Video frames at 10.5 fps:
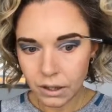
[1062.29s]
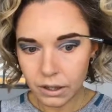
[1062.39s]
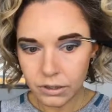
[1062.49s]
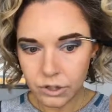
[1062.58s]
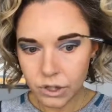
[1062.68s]

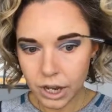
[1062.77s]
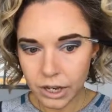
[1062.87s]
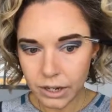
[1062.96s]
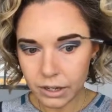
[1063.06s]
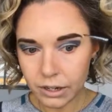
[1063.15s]
and
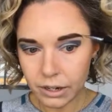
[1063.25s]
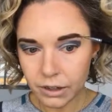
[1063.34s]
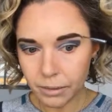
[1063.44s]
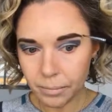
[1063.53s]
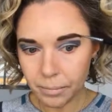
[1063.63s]
shade in
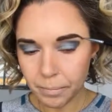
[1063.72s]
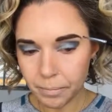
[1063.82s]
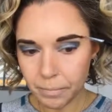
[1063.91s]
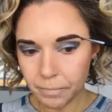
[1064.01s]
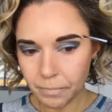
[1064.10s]
the
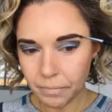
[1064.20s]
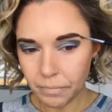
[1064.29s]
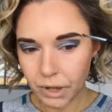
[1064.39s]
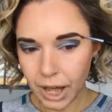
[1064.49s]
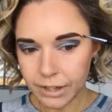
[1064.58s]

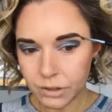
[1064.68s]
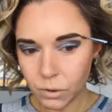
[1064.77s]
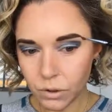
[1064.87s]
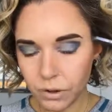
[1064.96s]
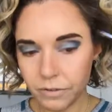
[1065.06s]
last
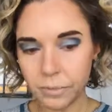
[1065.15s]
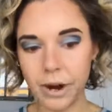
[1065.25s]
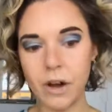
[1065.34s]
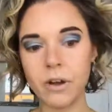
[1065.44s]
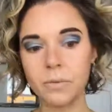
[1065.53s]
1/4 of the
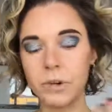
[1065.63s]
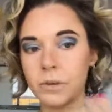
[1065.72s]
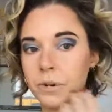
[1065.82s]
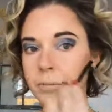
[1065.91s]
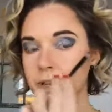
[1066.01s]
brow. And what you
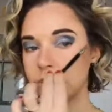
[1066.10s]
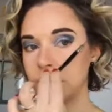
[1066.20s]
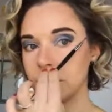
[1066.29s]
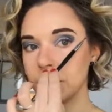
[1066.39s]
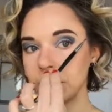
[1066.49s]
wanna make sure
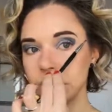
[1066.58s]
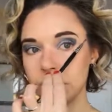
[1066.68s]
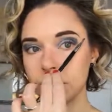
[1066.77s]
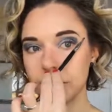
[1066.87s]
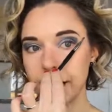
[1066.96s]
you do is
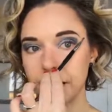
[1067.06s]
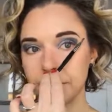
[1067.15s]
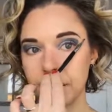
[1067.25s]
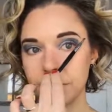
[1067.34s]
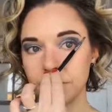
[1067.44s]
you line up
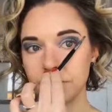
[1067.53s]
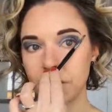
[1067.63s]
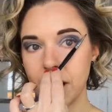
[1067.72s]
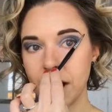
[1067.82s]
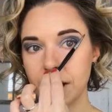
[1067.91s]
the edge of
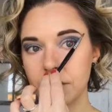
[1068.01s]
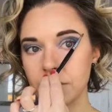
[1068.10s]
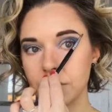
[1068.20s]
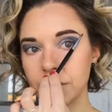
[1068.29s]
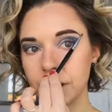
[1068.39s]
your eye
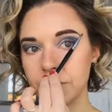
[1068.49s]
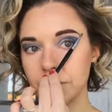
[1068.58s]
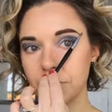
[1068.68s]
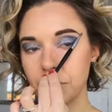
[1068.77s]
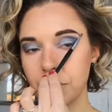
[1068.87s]
with the edge
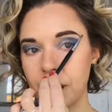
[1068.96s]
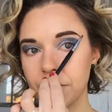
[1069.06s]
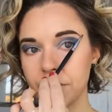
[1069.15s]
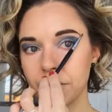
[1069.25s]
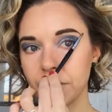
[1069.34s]
of your brow.
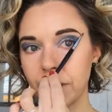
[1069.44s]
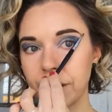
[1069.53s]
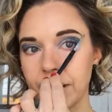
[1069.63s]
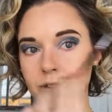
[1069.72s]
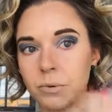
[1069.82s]
Okay,
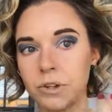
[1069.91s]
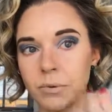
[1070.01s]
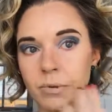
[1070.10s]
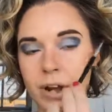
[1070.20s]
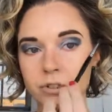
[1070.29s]
that's where your
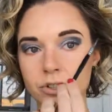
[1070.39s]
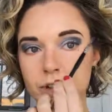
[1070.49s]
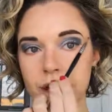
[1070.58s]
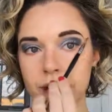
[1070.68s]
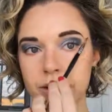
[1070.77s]
brow should
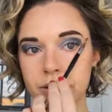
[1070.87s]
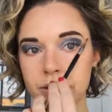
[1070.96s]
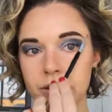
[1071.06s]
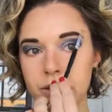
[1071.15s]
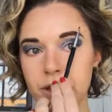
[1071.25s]
end,
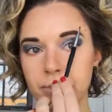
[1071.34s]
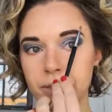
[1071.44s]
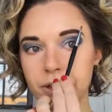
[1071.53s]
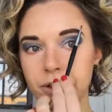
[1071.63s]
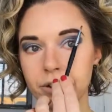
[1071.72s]
not up
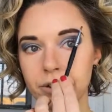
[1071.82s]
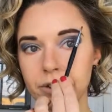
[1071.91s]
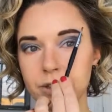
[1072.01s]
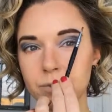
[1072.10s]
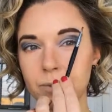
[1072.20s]
here.
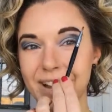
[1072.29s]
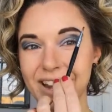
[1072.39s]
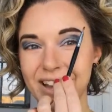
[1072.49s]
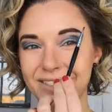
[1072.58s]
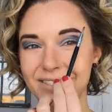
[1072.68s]
That's where mine
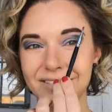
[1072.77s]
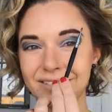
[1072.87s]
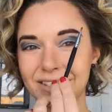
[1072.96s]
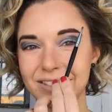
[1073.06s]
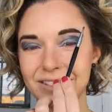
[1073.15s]
ends.
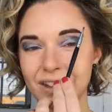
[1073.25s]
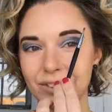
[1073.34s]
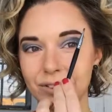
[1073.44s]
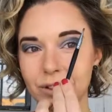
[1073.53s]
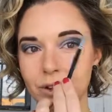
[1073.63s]
It's not a
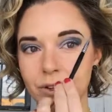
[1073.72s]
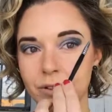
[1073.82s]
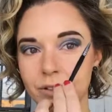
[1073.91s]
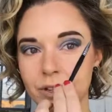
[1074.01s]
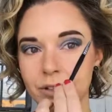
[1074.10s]
good look.
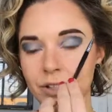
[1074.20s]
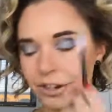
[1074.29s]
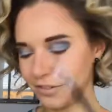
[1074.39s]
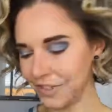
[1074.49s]
Down here.